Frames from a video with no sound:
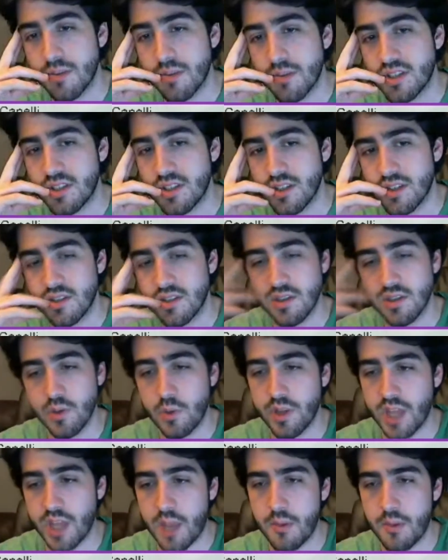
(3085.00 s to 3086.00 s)
Distance, the
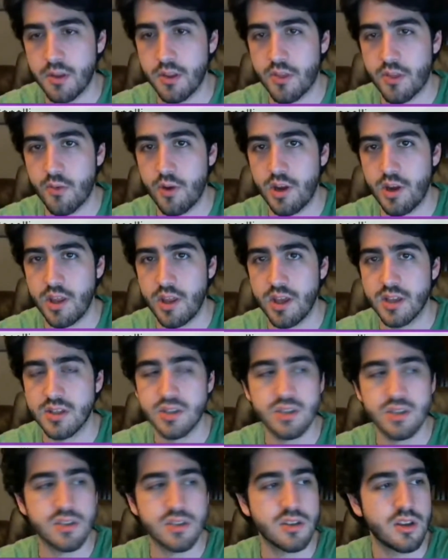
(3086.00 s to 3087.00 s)
one that came out in the
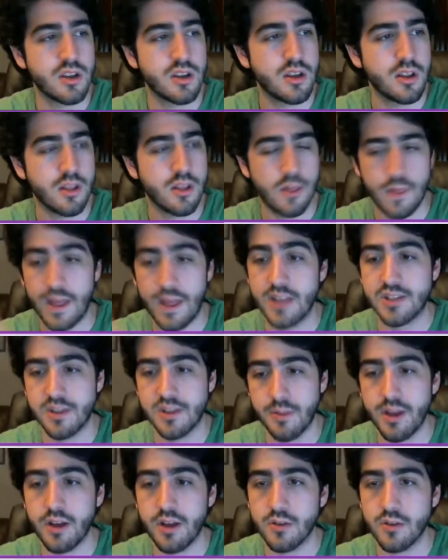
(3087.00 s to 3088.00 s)
3DS, that's
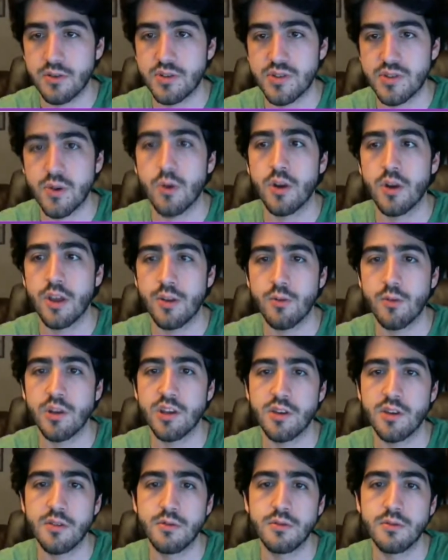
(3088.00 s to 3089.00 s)
about Sora and
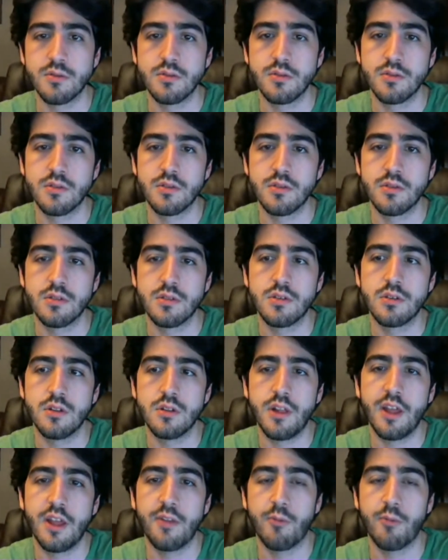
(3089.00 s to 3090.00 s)
Riku,
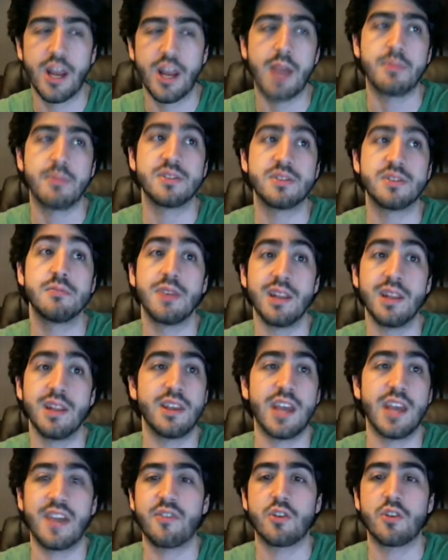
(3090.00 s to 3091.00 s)
and what happens
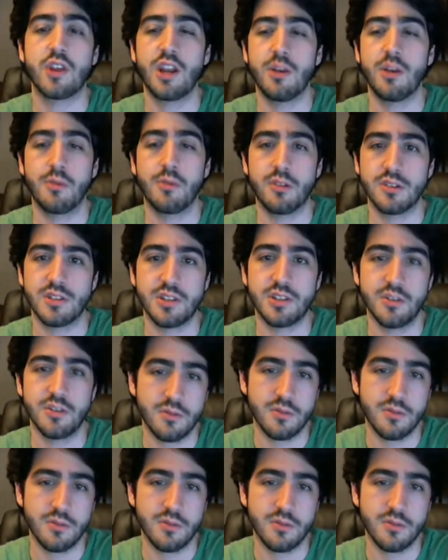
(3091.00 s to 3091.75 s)
immediately after Kingdom Hearts 2.